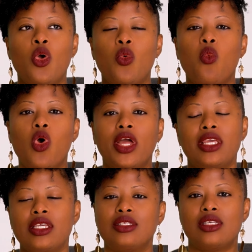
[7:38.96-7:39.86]
what
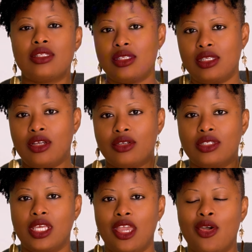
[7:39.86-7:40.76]
is in Sierra
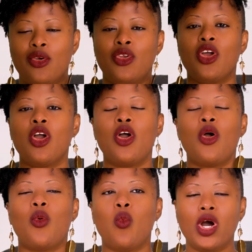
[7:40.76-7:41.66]
Leone,
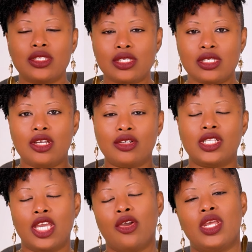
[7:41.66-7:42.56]
what Sierra
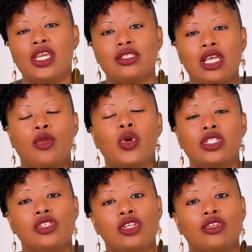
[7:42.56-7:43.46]
Leone is, and
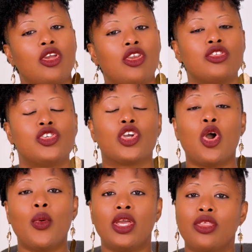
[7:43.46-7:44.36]
what Sierra Leoneans are
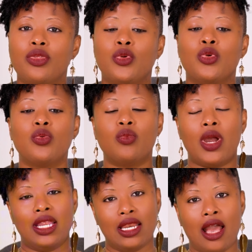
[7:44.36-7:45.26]
going through
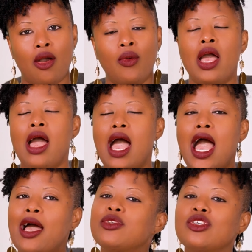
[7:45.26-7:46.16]
right now.
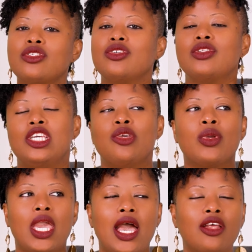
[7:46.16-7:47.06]
Absolutely, you
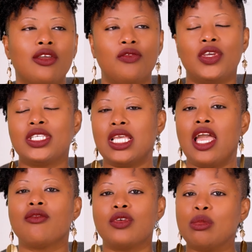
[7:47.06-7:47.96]
cannot fix
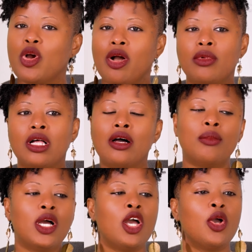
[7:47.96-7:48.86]
every
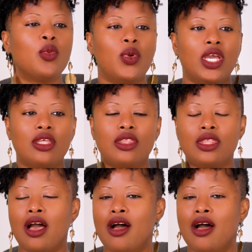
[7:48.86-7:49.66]
problem with